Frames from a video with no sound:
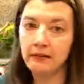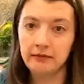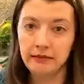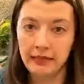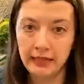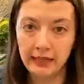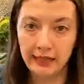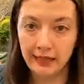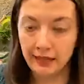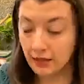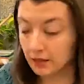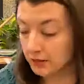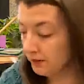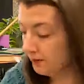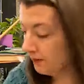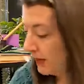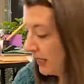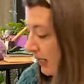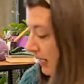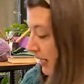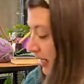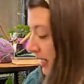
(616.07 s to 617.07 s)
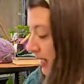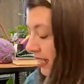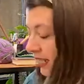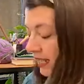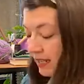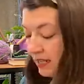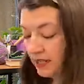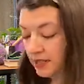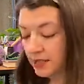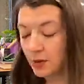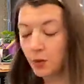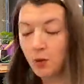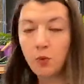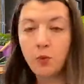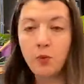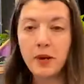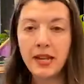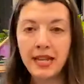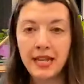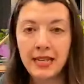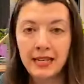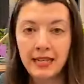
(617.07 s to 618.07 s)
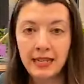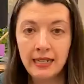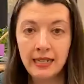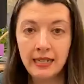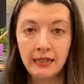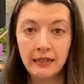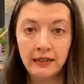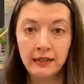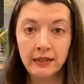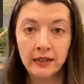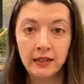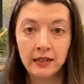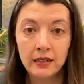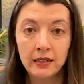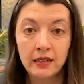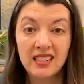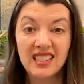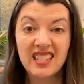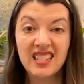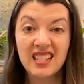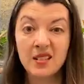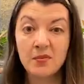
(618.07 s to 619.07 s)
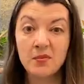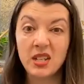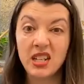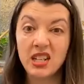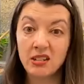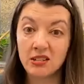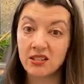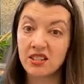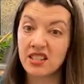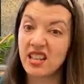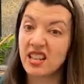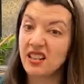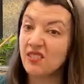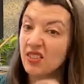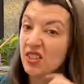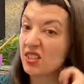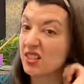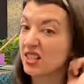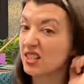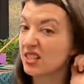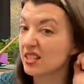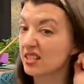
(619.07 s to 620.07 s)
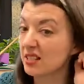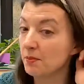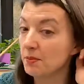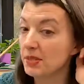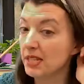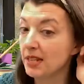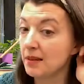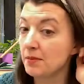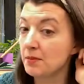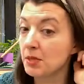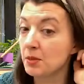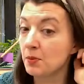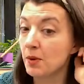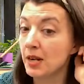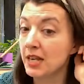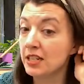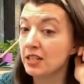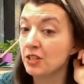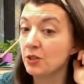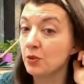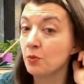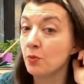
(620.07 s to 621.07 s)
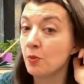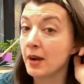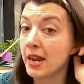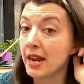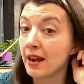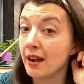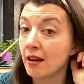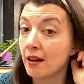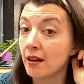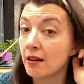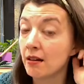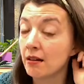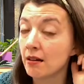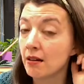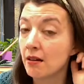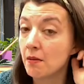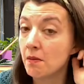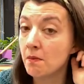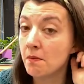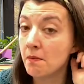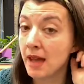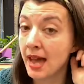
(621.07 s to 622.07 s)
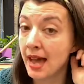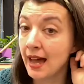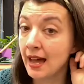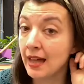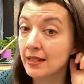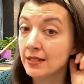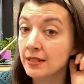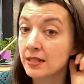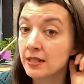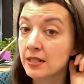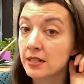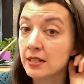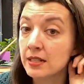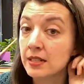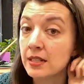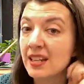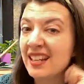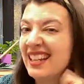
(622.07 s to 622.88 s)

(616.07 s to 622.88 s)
now is we need some ear savers, because sometimes when you wear masks,